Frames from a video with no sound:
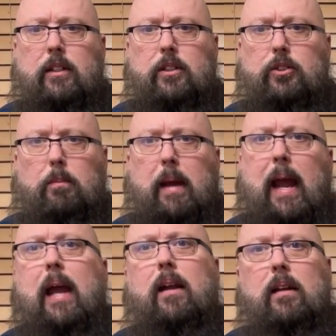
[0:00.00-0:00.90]
to
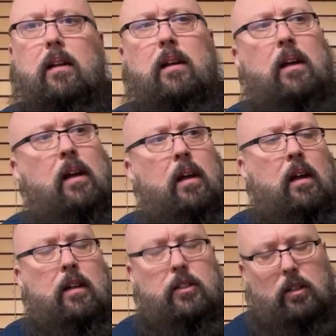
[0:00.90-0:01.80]
Japan
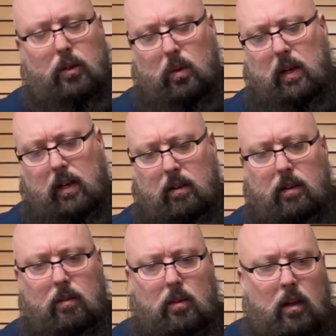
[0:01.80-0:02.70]
to
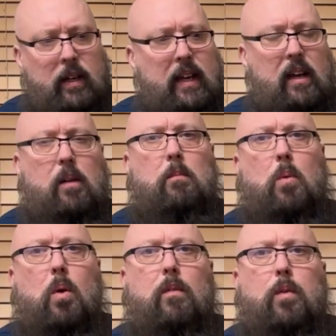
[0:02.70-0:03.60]
get a
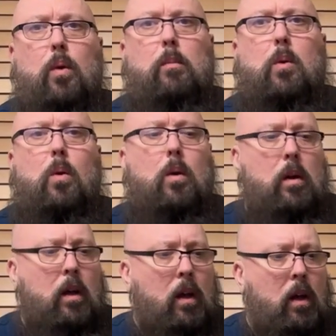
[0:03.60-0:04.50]
more affordable
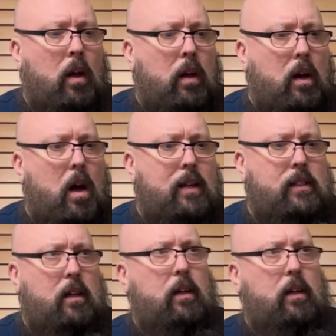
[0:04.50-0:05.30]
cost on the